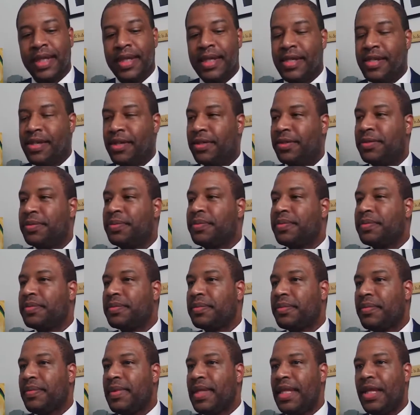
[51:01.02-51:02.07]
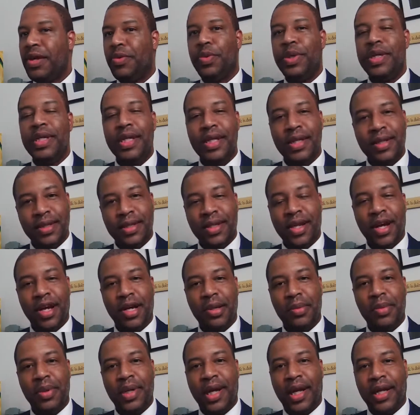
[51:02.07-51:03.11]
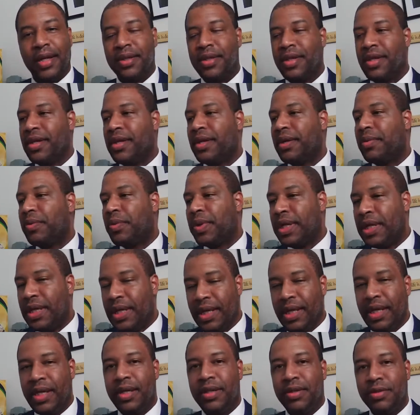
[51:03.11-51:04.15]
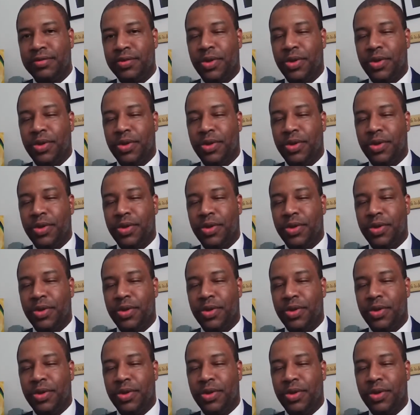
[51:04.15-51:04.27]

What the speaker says: So we need to talk about that. We need to